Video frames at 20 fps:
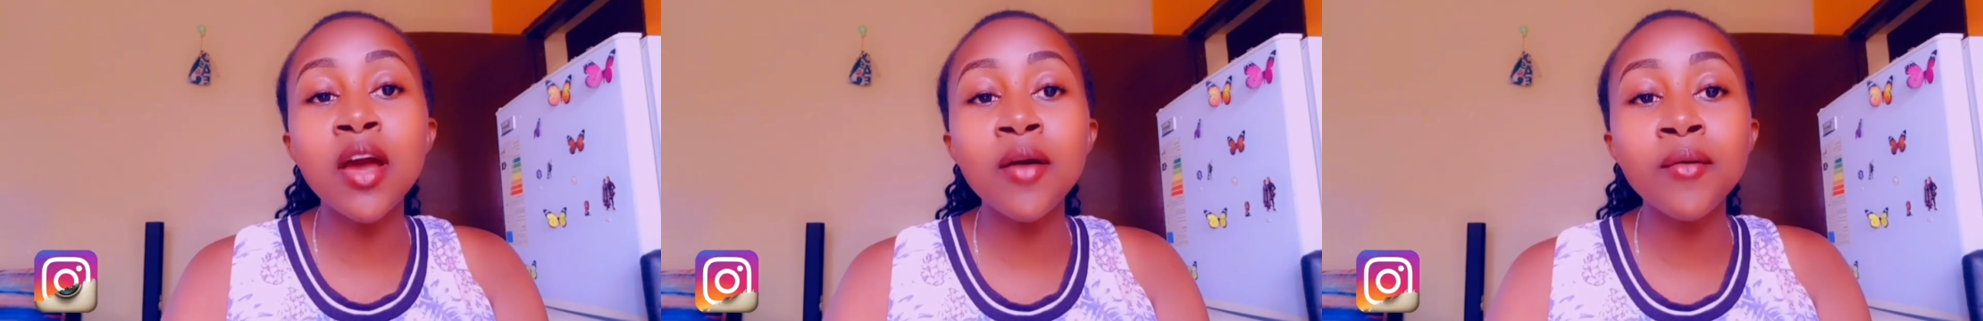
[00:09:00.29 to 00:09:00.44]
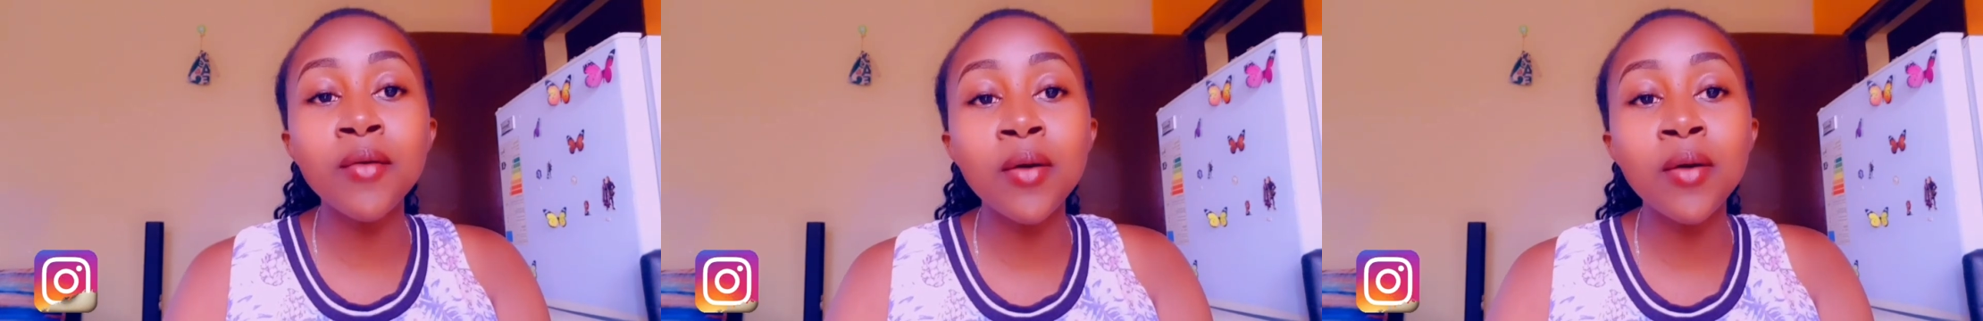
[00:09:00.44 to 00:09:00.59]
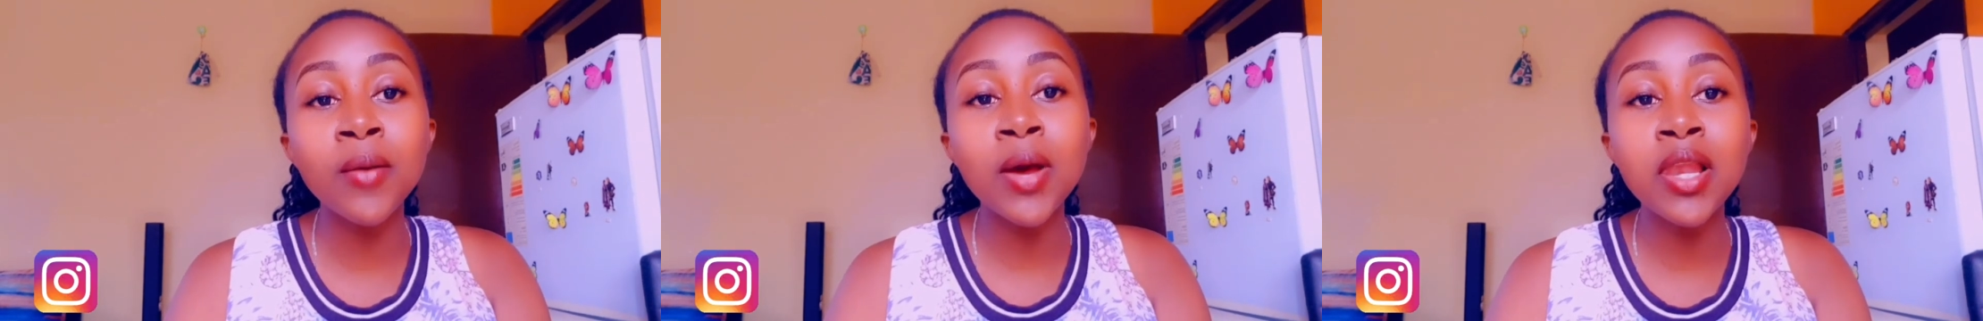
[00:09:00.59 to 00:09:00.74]

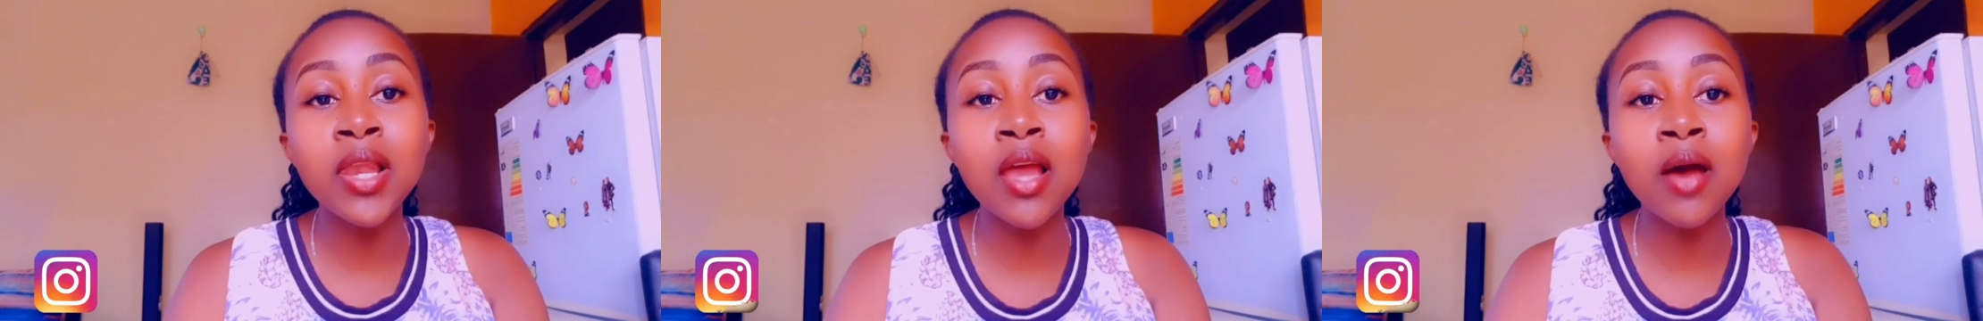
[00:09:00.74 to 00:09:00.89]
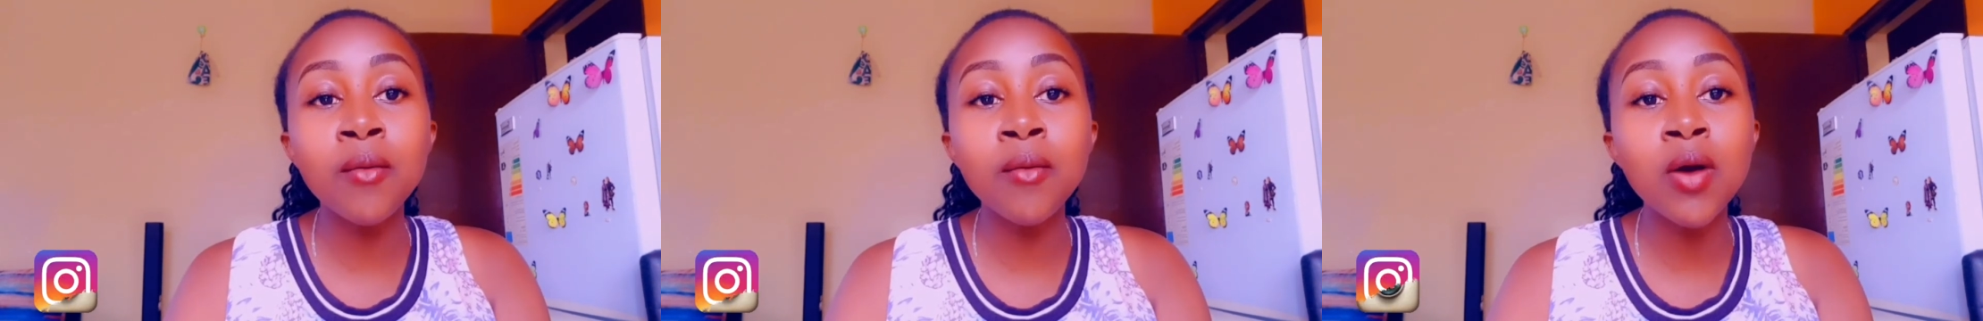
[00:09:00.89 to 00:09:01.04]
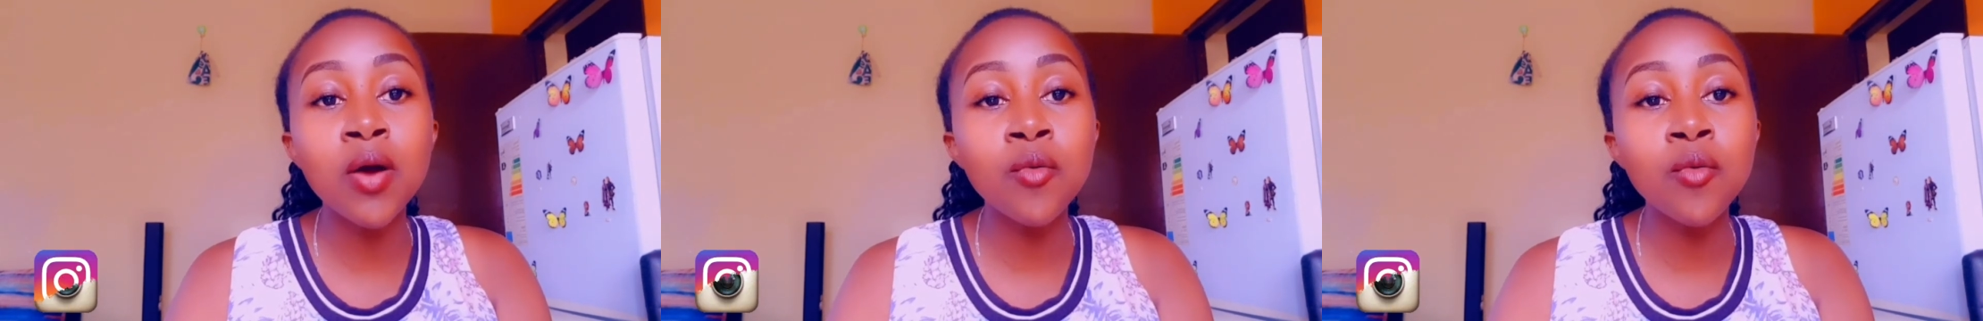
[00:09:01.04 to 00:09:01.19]
kwa wale
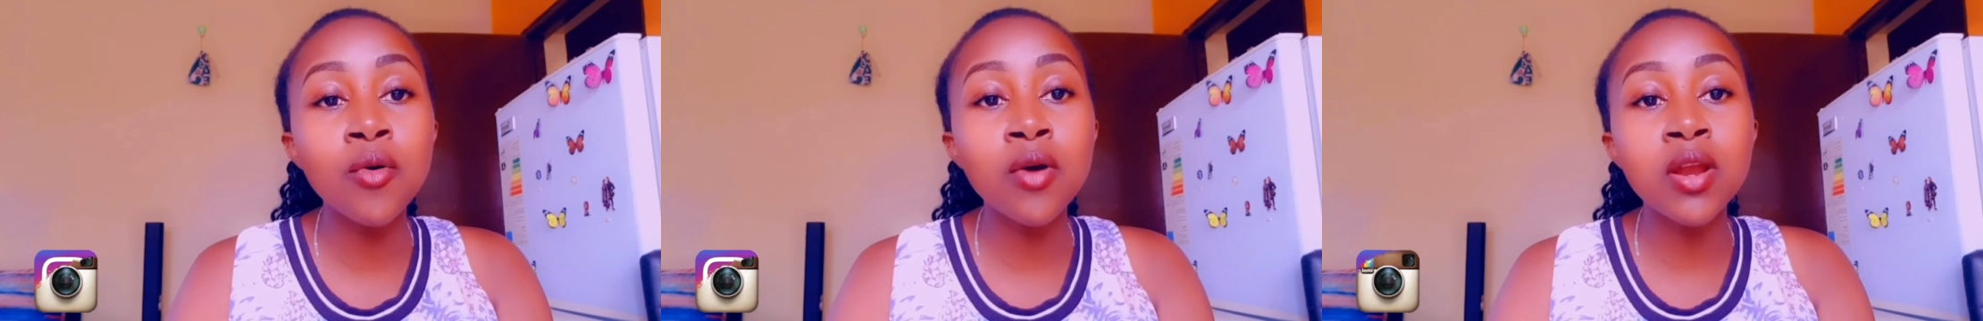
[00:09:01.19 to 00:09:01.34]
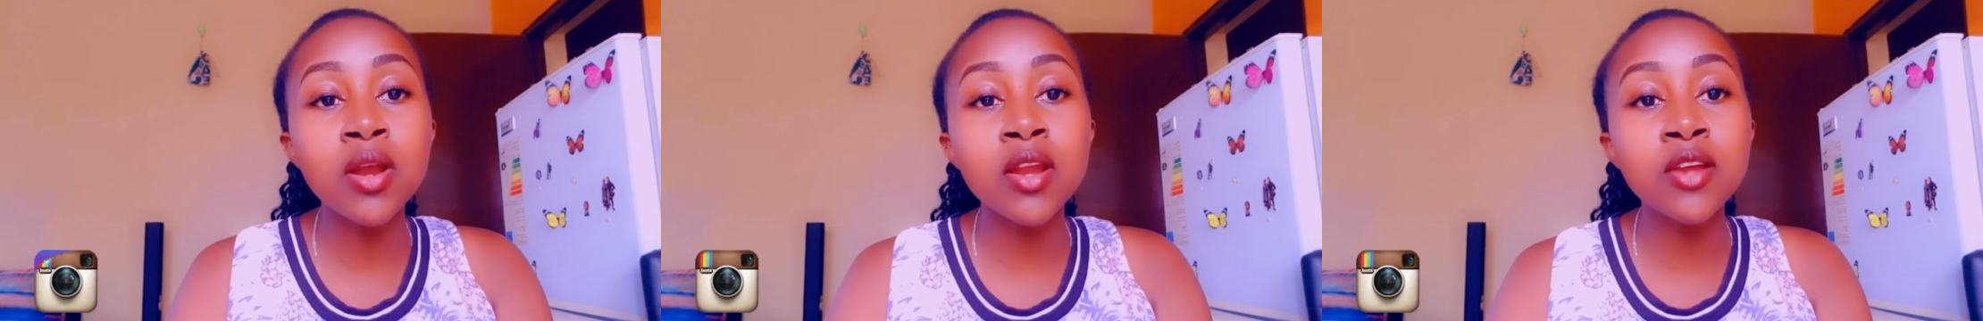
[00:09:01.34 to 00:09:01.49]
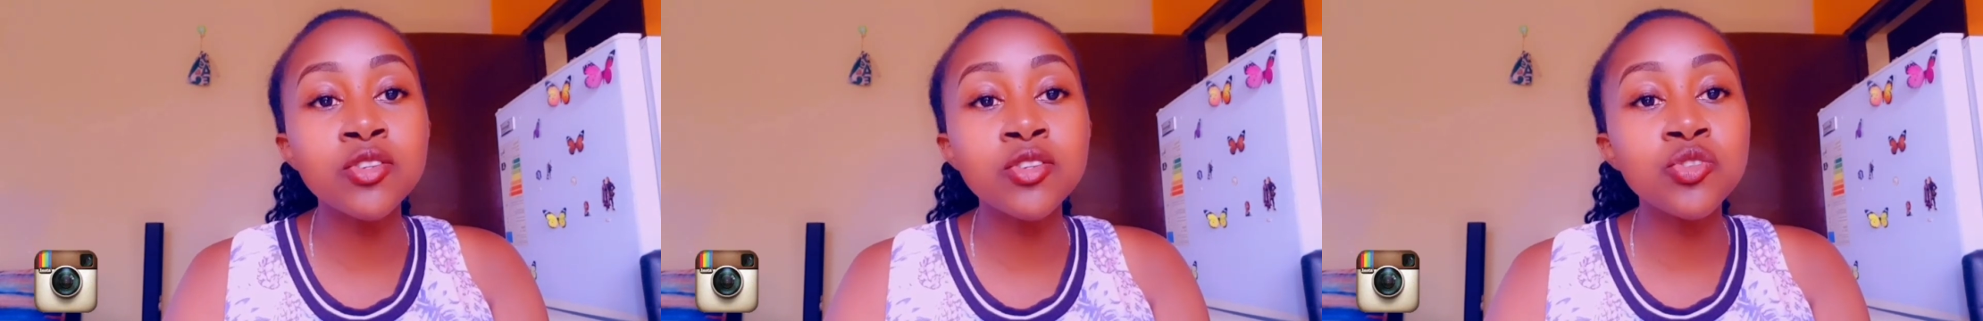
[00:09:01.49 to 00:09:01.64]
hawako
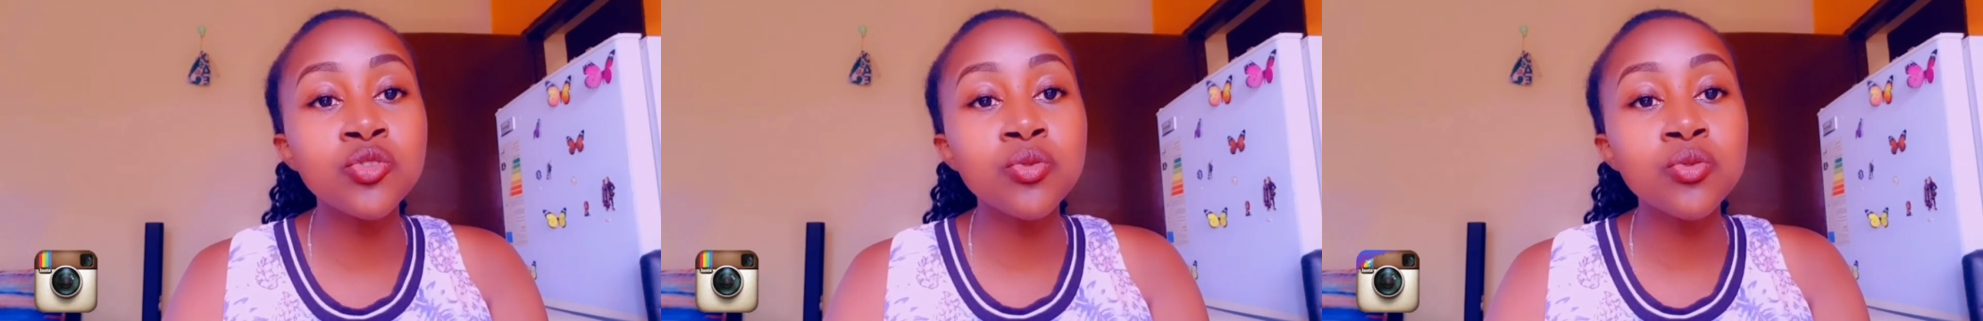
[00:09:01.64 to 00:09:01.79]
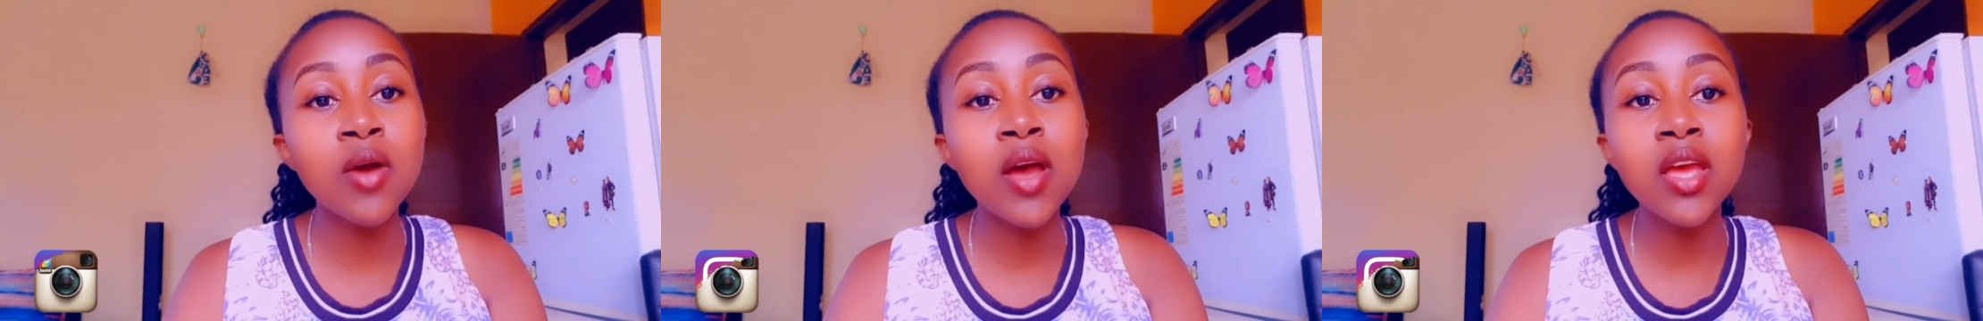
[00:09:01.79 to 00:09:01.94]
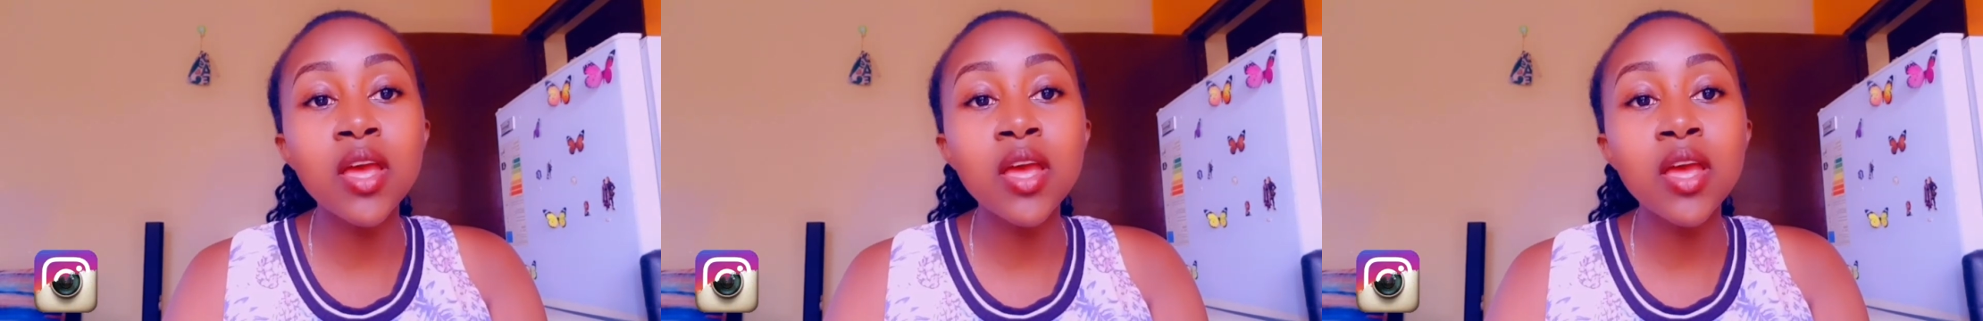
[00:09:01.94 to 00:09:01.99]
wanajua.